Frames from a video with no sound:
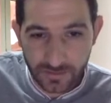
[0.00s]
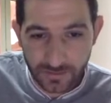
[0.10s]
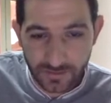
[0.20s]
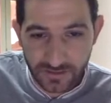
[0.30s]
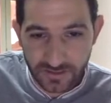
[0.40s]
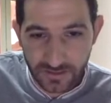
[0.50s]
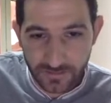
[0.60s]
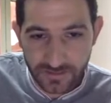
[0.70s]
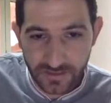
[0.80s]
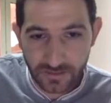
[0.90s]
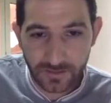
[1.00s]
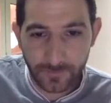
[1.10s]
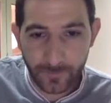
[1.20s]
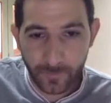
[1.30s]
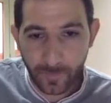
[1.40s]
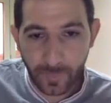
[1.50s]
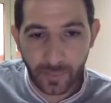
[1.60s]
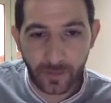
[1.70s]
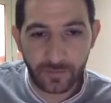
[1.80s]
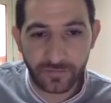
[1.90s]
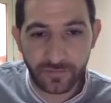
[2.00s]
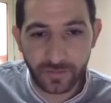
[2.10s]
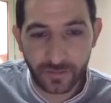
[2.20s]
So it's a subset of